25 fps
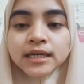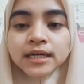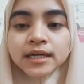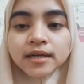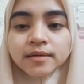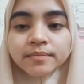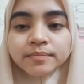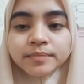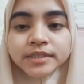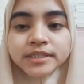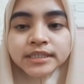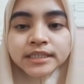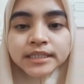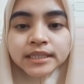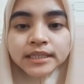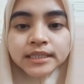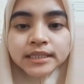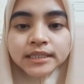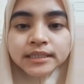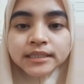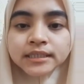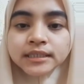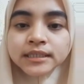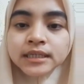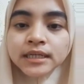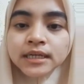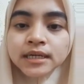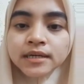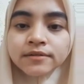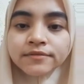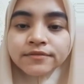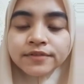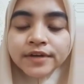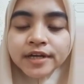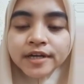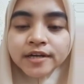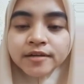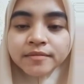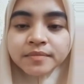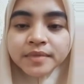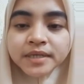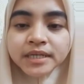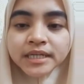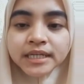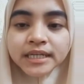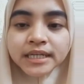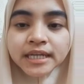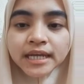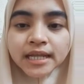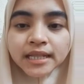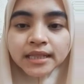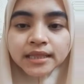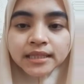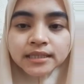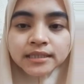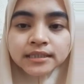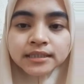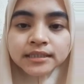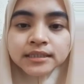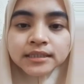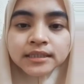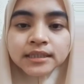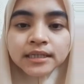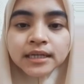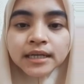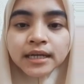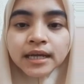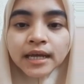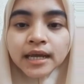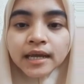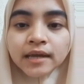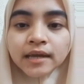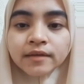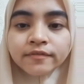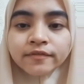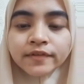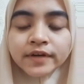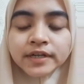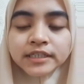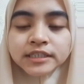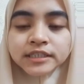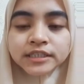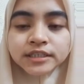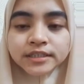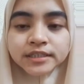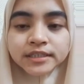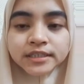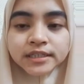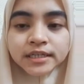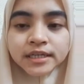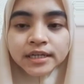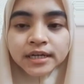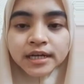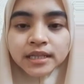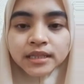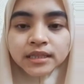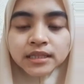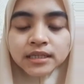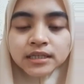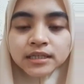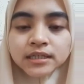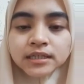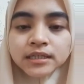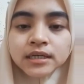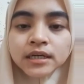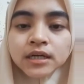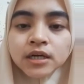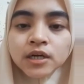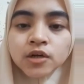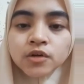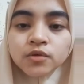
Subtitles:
capacitor, variable inductor, and function generator.